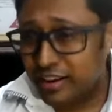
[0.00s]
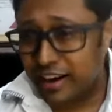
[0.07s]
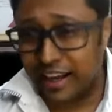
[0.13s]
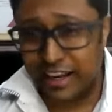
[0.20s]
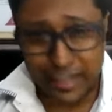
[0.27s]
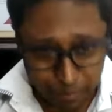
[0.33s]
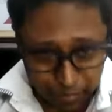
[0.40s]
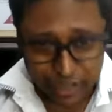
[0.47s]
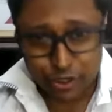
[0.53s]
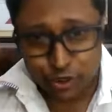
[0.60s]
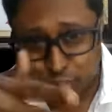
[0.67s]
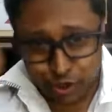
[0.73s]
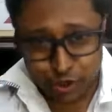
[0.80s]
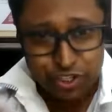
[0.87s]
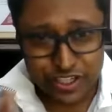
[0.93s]
I'll come back to
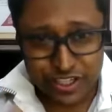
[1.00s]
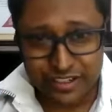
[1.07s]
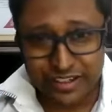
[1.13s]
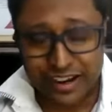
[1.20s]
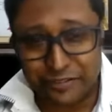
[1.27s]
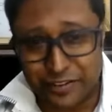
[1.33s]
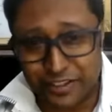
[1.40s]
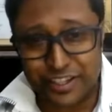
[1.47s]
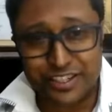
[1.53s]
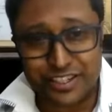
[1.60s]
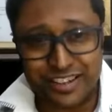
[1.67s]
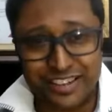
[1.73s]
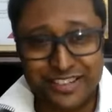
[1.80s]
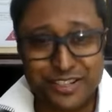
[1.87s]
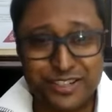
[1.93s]
your question after this
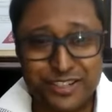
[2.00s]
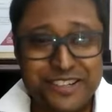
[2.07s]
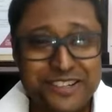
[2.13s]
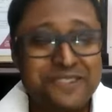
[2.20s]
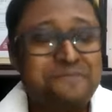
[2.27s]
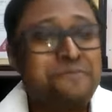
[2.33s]
incident.